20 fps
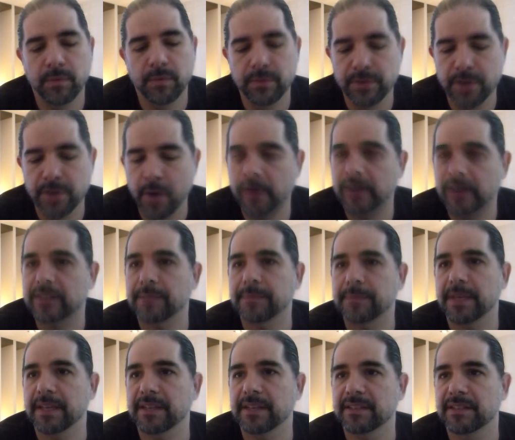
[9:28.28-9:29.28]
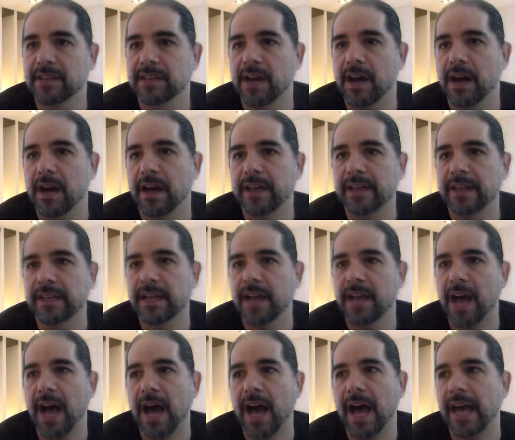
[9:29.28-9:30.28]
knowing something is done,
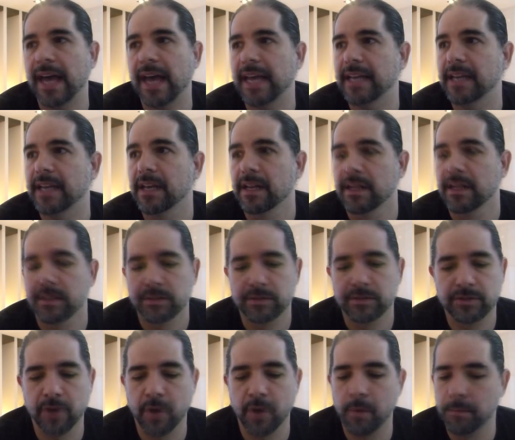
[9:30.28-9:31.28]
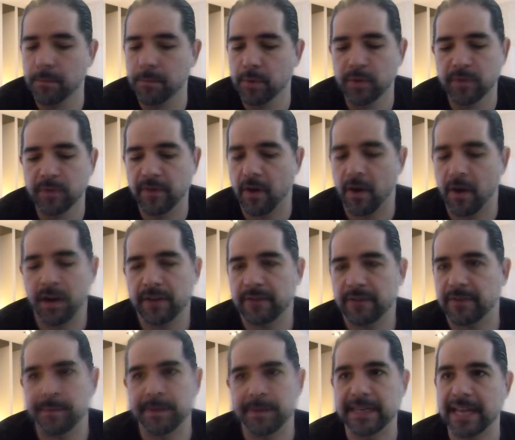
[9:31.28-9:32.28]
I don't move on
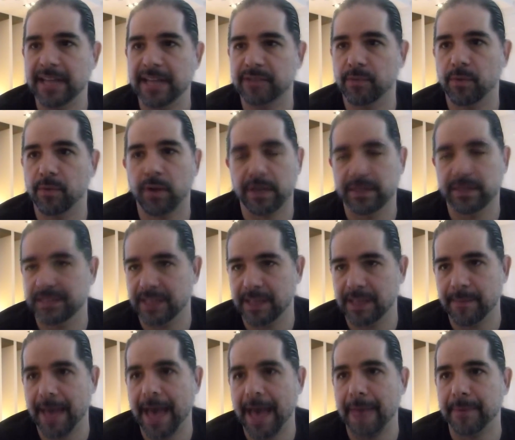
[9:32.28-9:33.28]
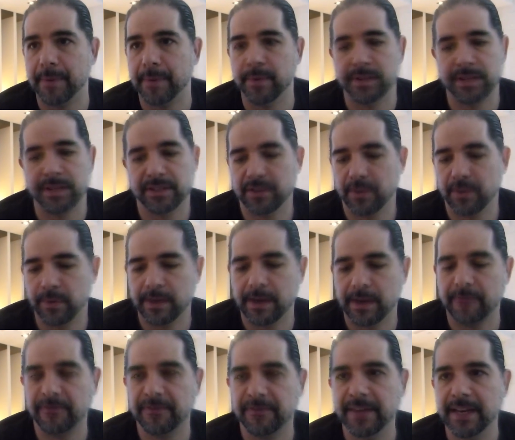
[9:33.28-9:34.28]
from a day's work until I'm happy with it. So when
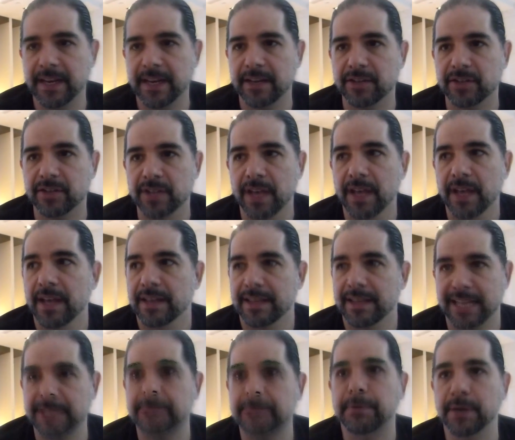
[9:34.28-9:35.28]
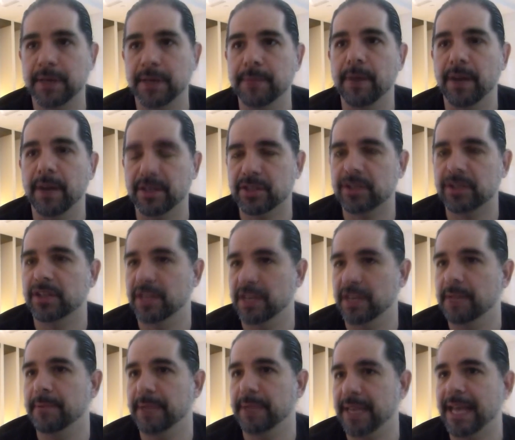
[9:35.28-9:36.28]
I'm finished, that's pretty much
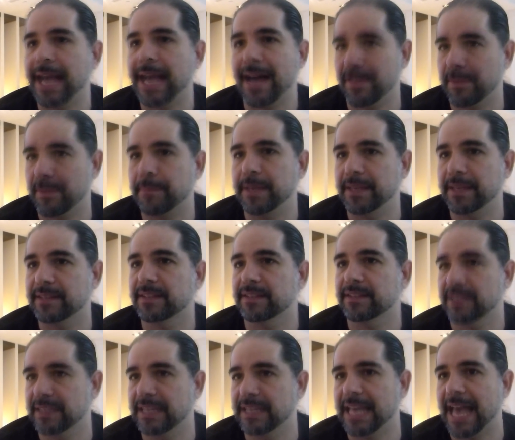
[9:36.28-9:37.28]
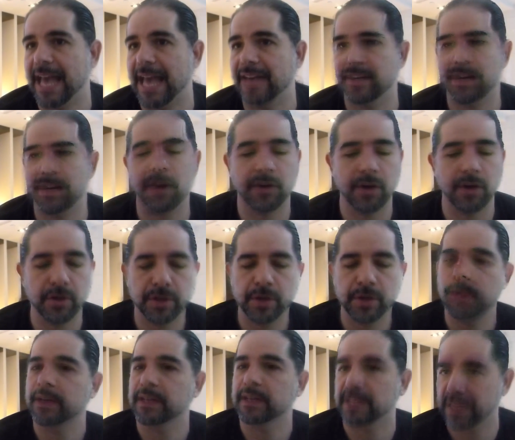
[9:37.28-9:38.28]
going to be how the piece is in the end. And I'll go
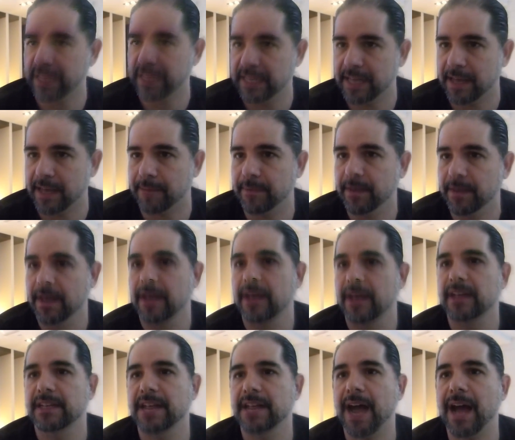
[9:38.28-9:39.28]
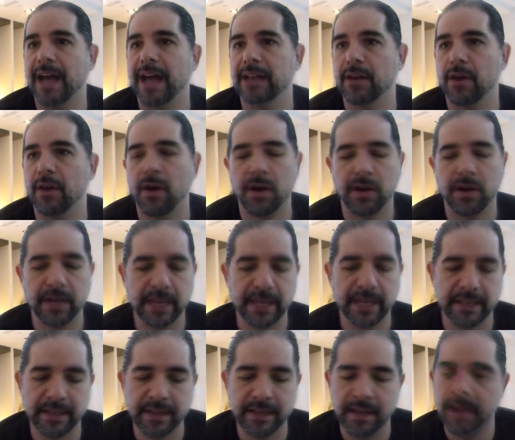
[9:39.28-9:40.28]
through and clean up dialogue
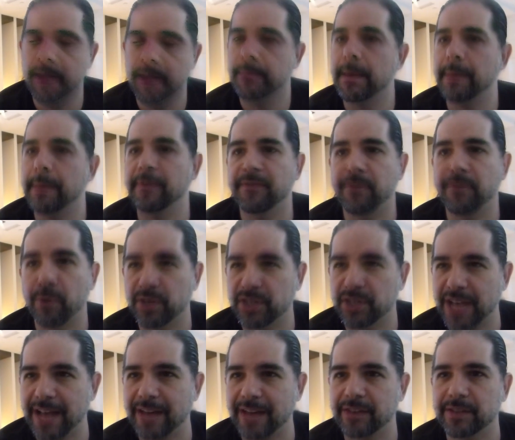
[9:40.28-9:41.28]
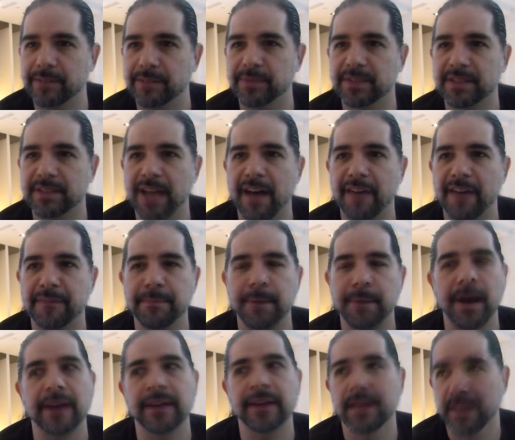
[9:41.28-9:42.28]
and maybe foreshadow some stuff,
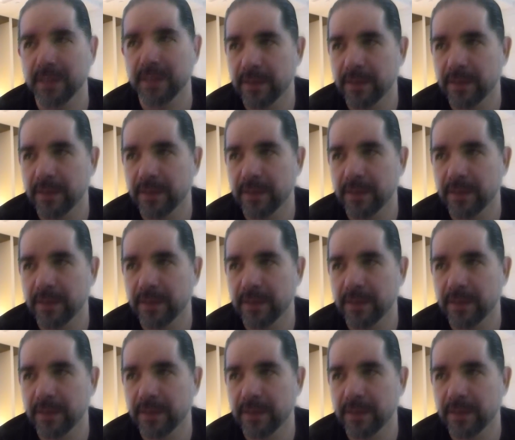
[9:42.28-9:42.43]
but